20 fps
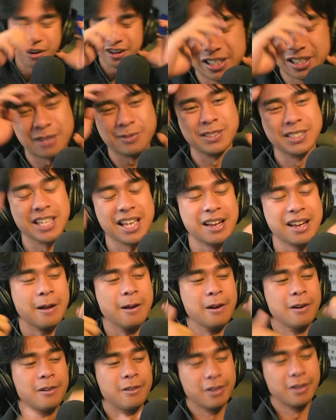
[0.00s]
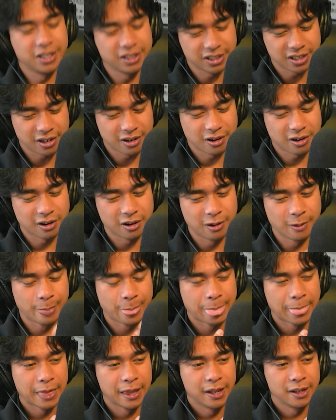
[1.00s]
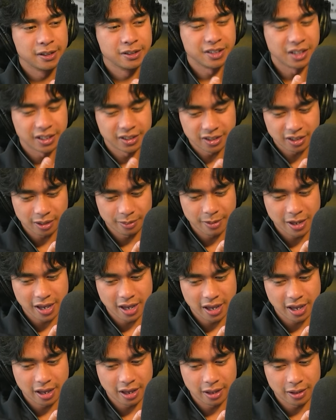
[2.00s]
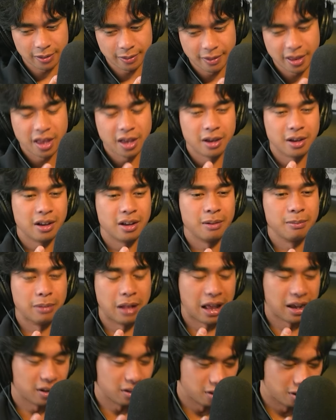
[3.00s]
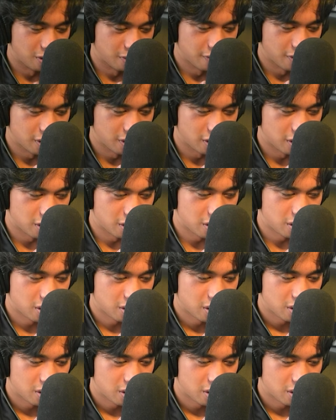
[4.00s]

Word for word: Except it's like Re:Zero, Chainsaw Man, Black Clover,